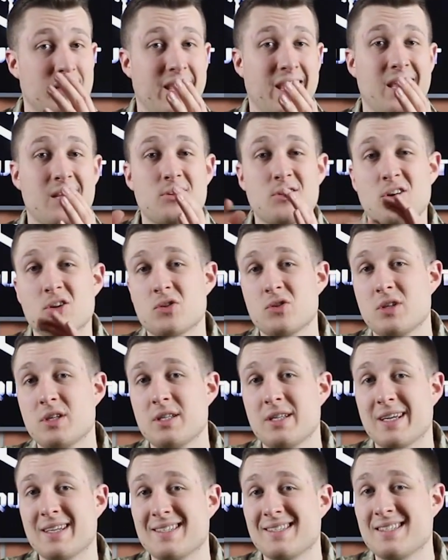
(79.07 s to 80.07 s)

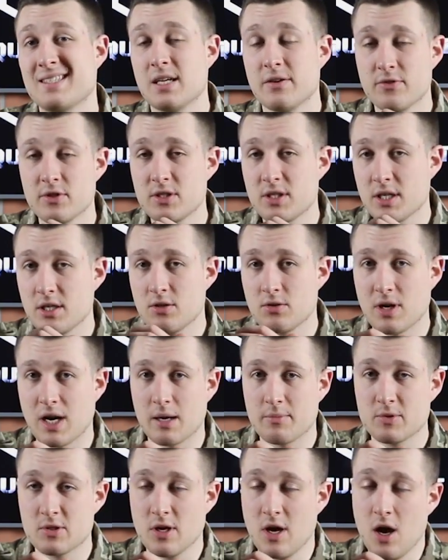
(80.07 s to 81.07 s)
870
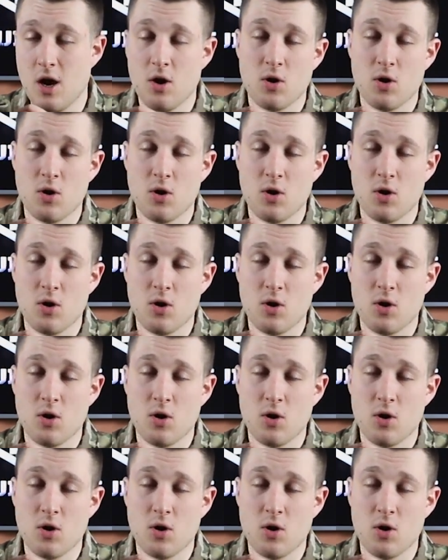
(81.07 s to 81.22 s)
grams